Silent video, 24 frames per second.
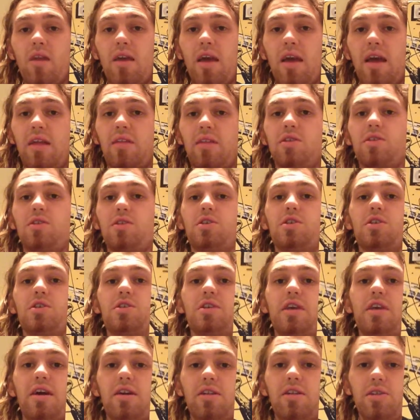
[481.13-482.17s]
And this is
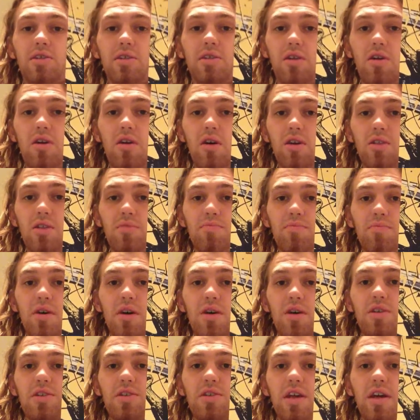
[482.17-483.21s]
just an awesome
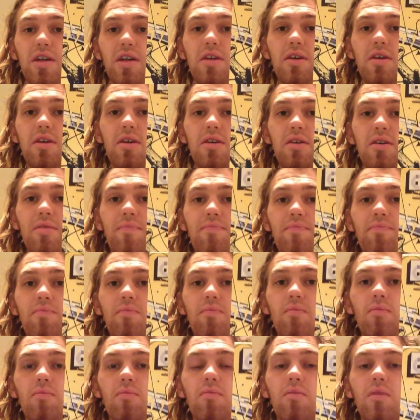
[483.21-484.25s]
box set.
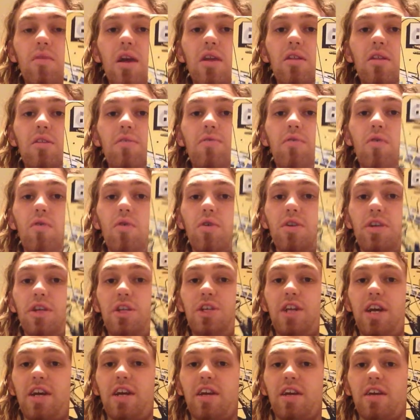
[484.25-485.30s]
I look forward to
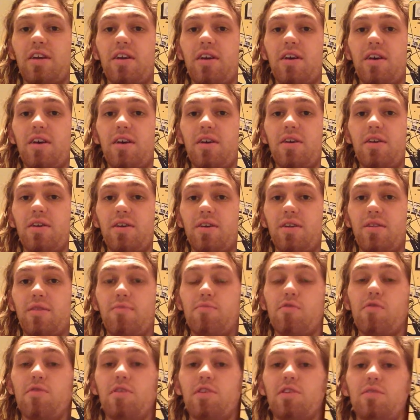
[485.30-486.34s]
checking the
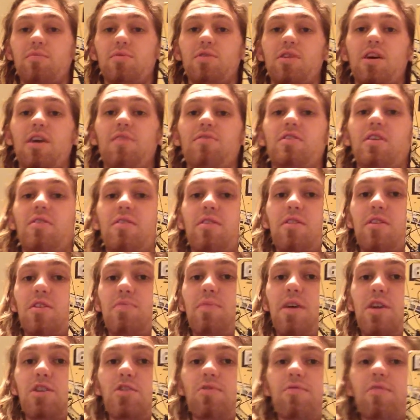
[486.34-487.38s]
movies themselves out in the
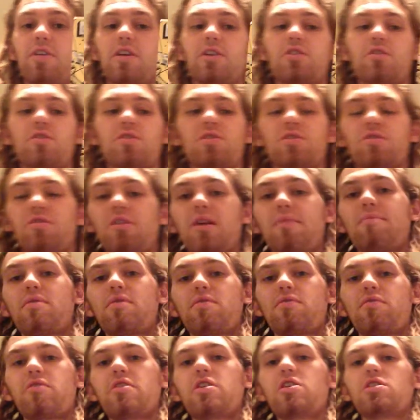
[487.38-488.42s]
special features. So number
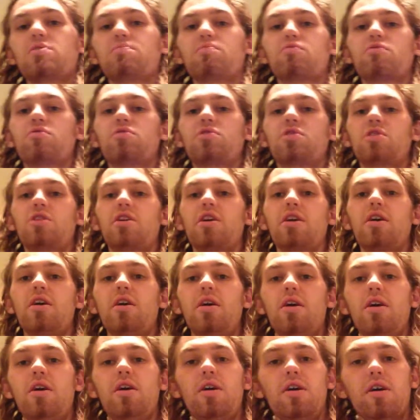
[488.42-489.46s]
3 is Bruce Lee,
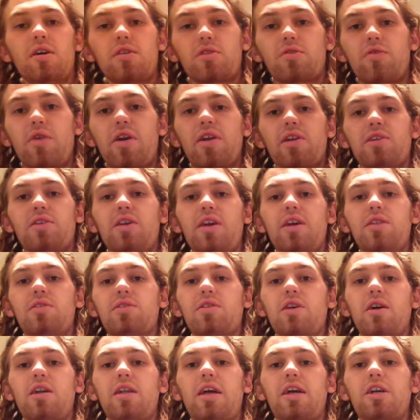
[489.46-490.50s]
His Greatest
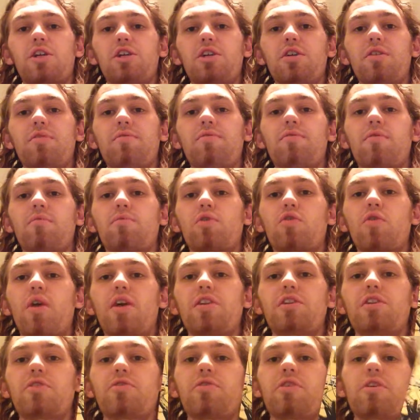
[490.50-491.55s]
Hits collection from
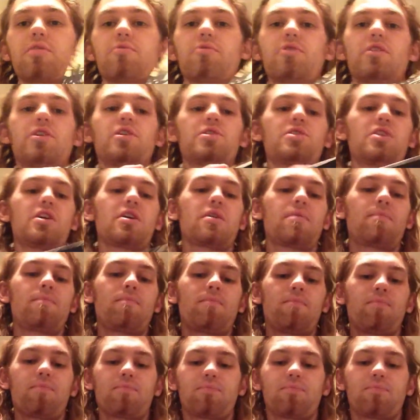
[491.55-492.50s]
Criterion Releasing.